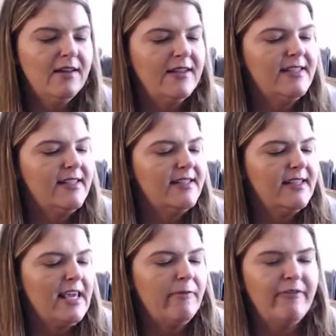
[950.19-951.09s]
This is
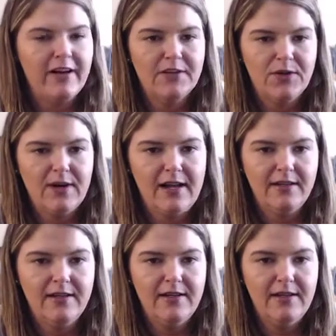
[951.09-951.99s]
campfire
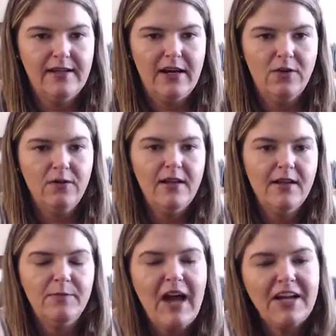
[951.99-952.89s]
donut. Now,
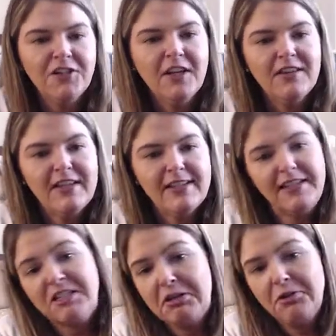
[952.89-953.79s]
the packaging on this
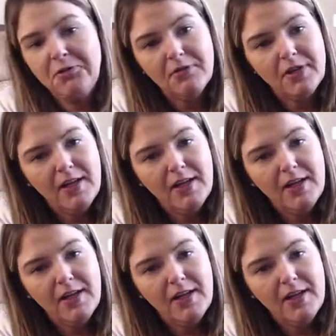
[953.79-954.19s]
is cute.